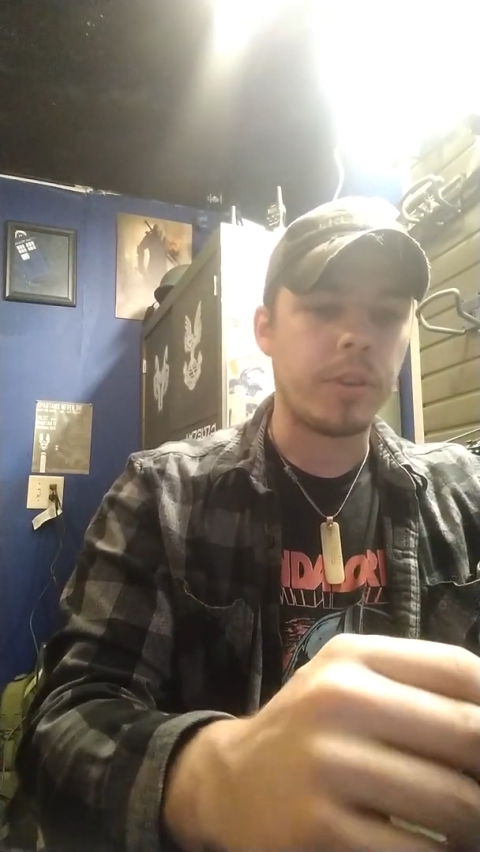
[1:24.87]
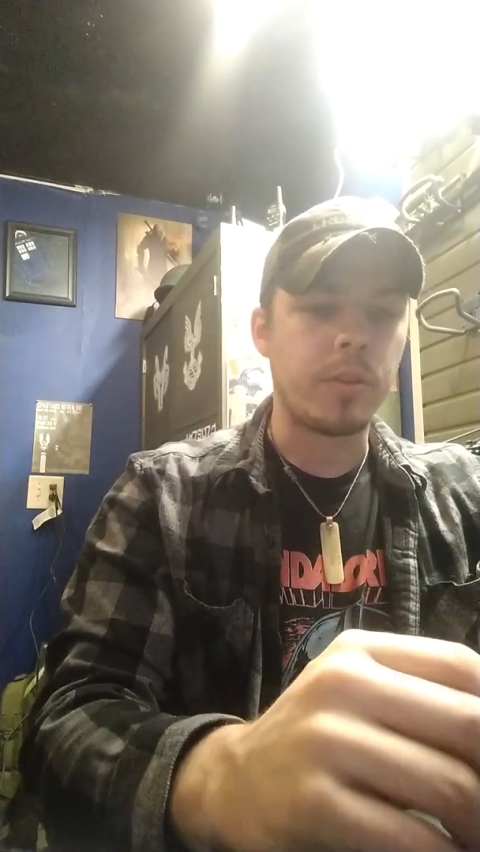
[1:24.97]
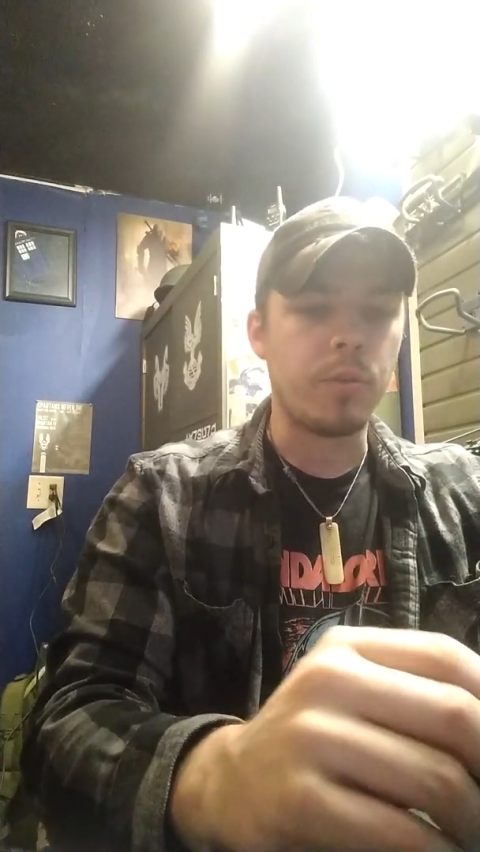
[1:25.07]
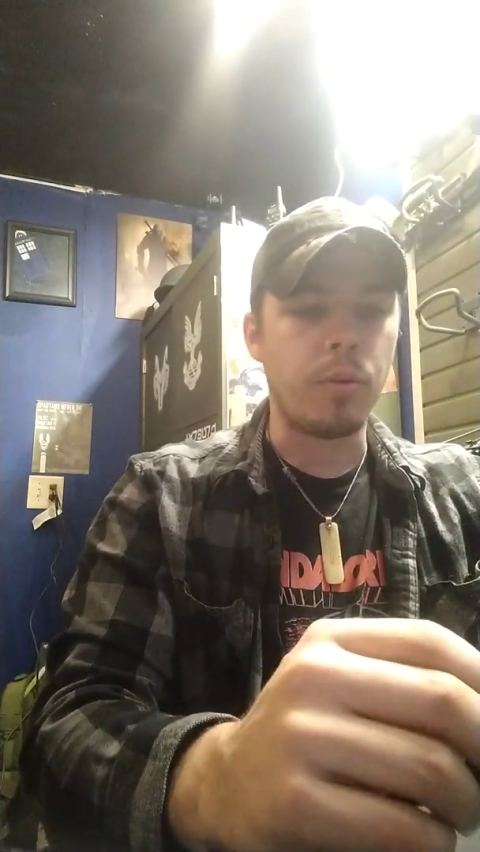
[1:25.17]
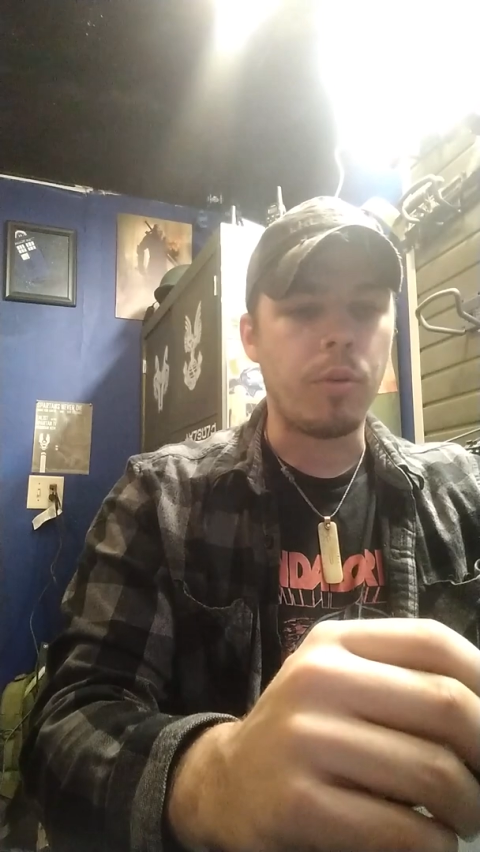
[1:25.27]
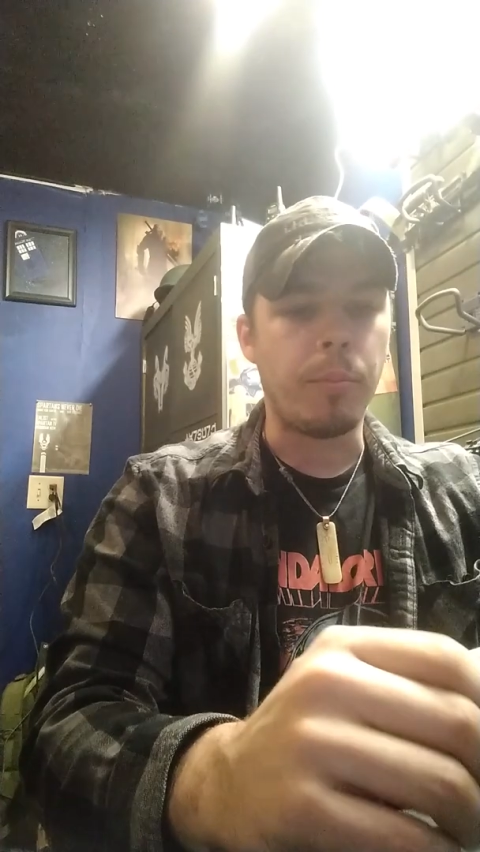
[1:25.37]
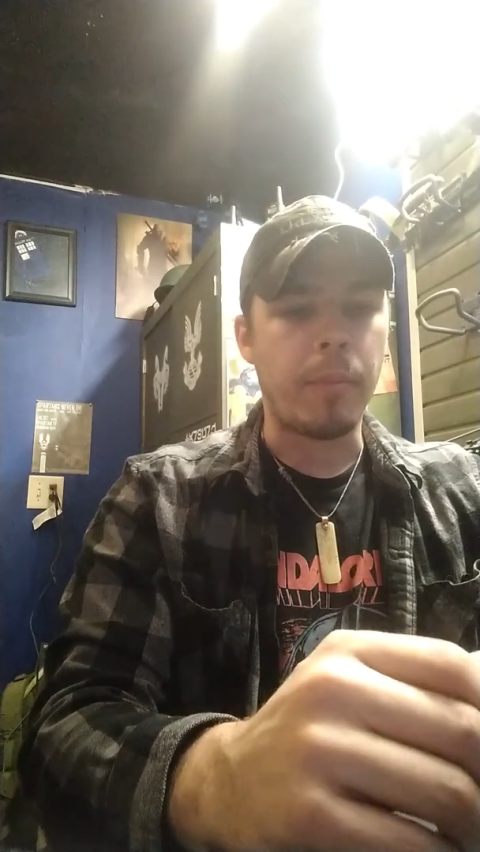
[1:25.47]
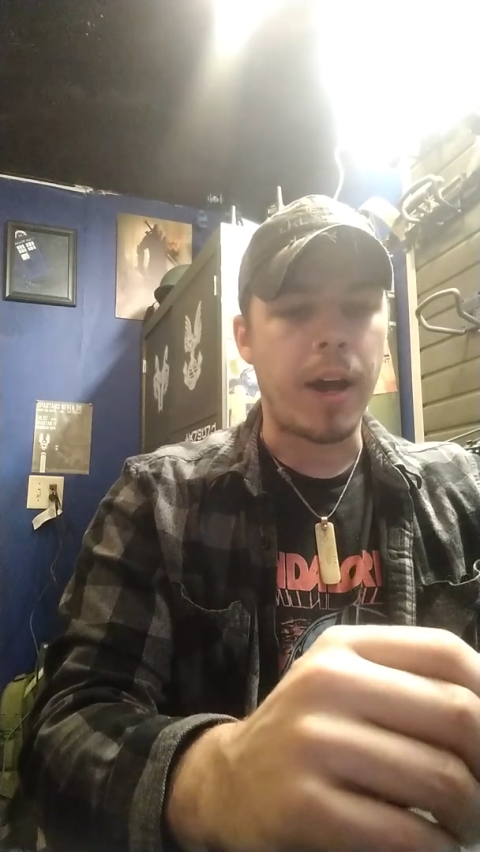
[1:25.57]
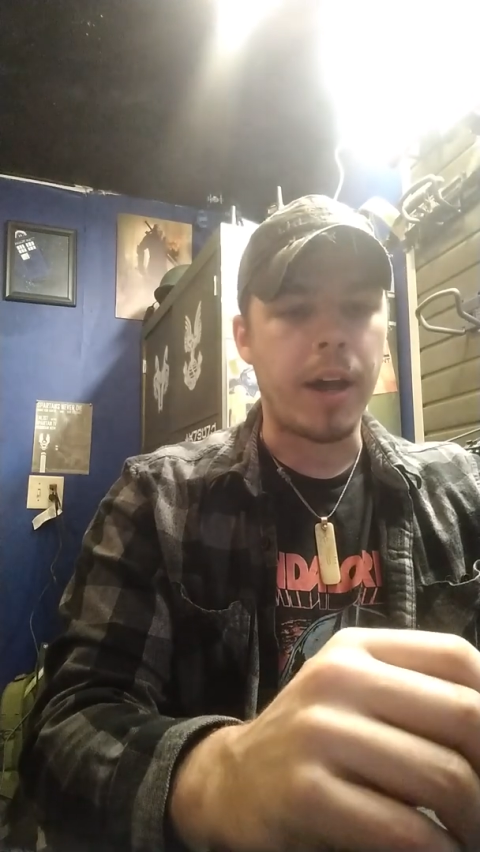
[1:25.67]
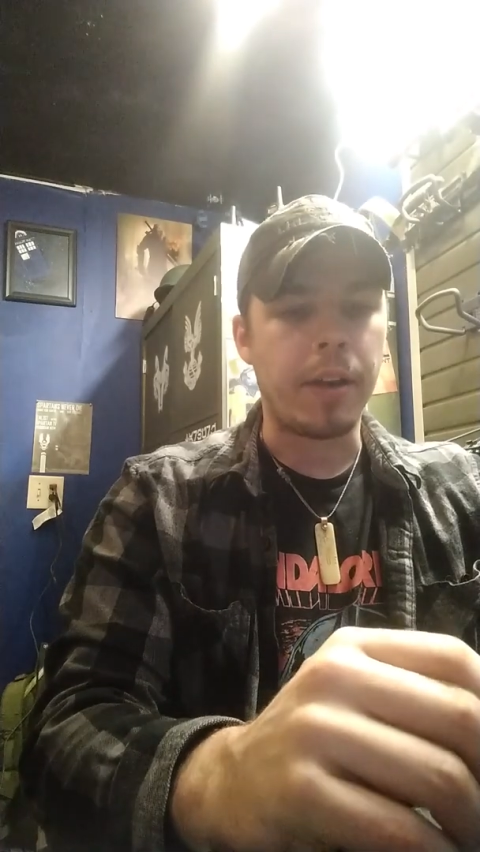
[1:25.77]
really cool
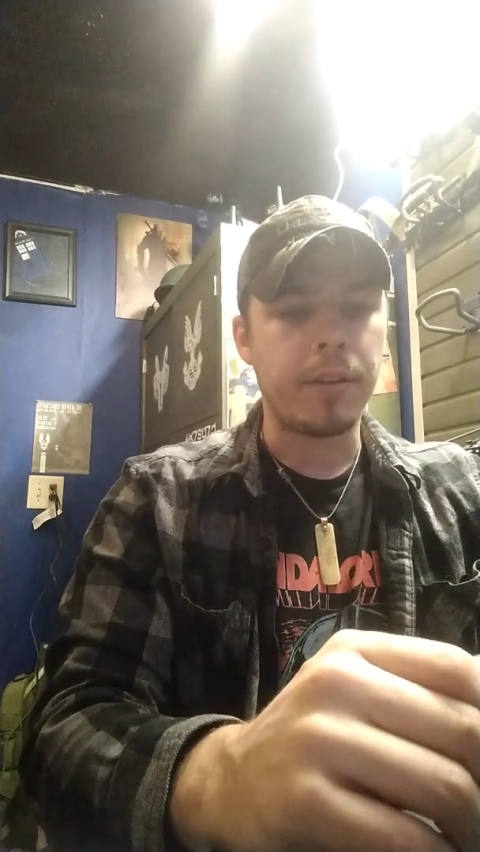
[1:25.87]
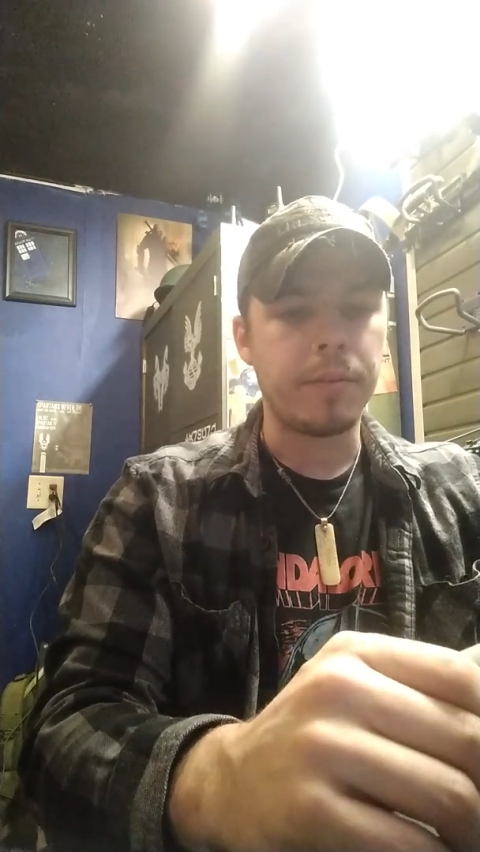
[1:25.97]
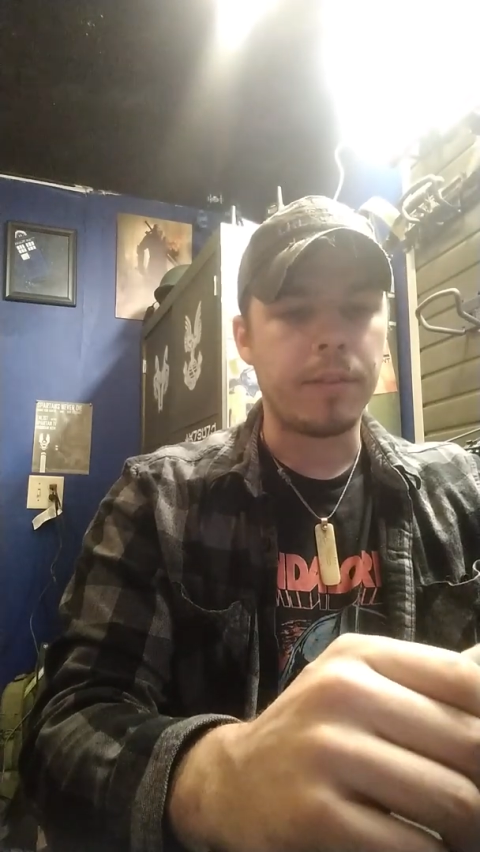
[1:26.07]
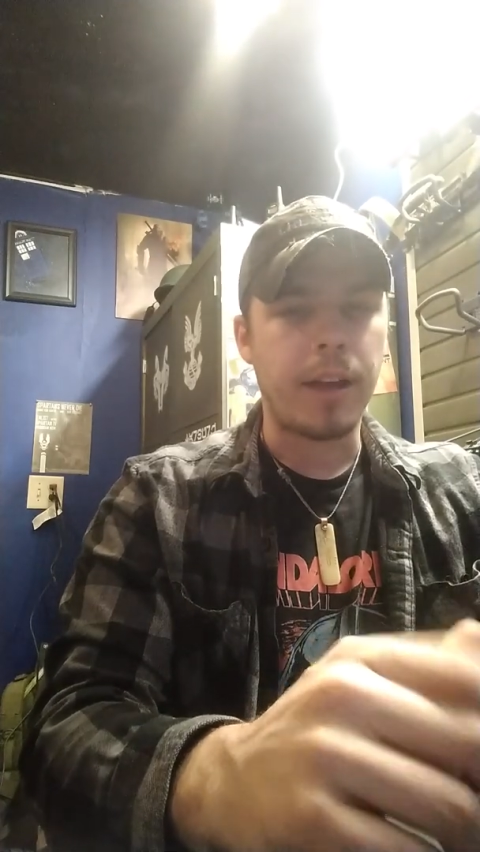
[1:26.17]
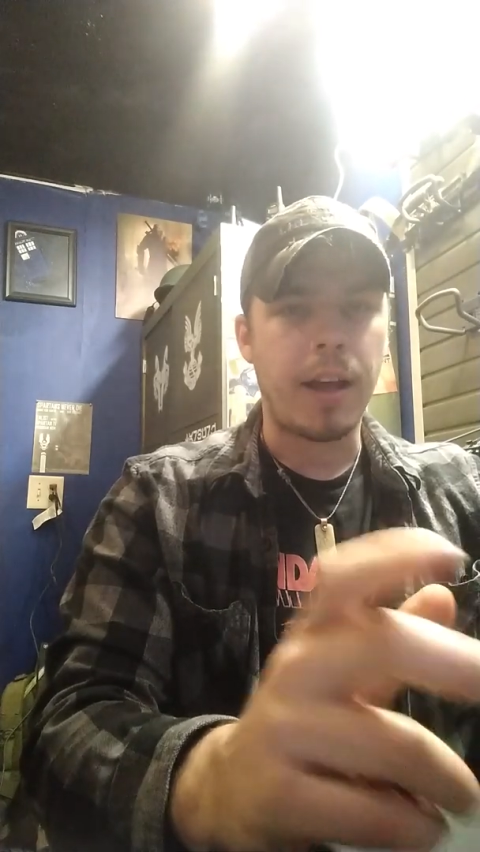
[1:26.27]
mod.